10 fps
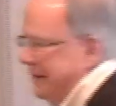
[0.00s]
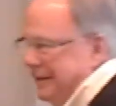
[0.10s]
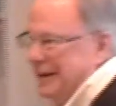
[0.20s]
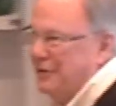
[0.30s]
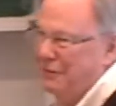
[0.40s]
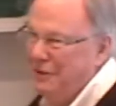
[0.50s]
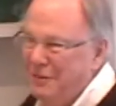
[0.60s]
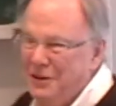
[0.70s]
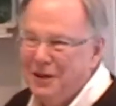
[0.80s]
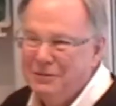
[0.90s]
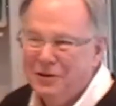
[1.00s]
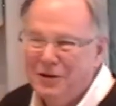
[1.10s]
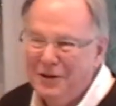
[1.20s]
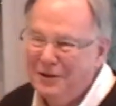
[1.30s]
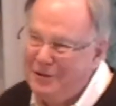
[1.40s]
Thank you very much. I'm
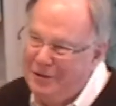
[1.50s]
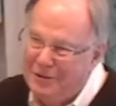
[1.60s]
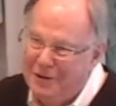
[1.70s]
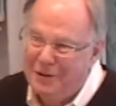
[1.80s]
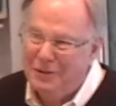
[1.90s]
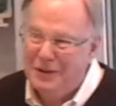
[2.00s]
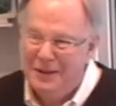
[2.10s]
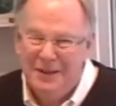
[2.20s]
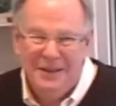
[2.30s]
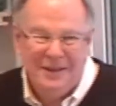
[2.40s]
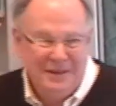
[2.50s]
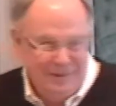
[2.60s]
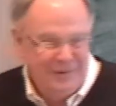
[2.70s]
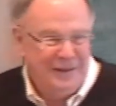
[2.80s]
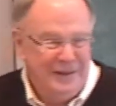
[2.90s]
sorry. It's just terrible.
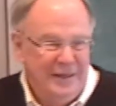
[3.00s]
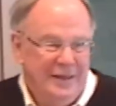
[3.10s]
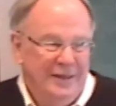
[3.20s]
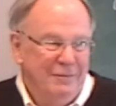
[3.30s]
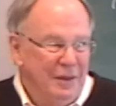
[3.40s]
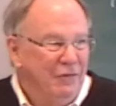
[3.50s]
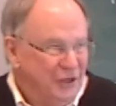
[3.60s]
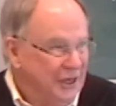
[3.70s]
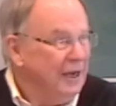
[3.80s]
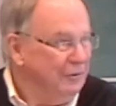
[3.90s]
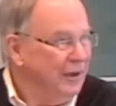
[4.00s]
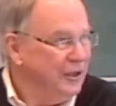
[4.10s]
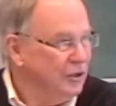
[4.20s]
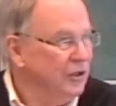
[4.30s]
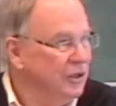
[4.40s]
Okay. But if you say it right,
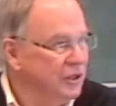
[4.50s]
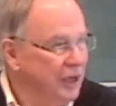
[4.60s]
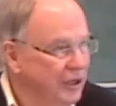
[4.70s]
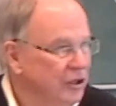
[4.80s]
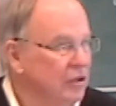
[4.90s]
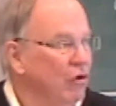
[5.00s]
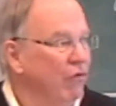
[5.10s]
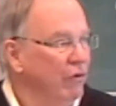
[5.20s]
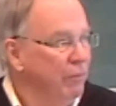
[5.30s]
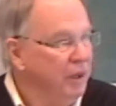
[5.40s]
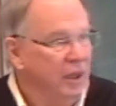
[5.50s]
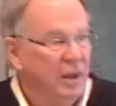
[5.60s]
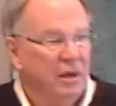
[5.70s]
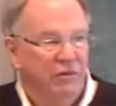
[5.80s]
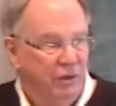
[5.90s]
it's good. Sections over
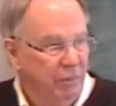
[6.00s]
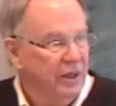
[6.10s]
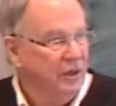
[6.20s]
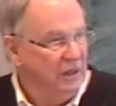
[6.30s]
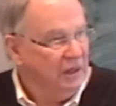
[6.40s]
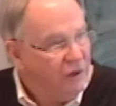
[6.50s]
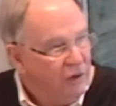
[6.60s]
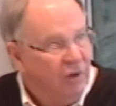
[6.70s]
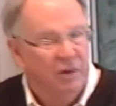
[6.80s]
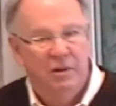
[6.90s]
B of the bundle E.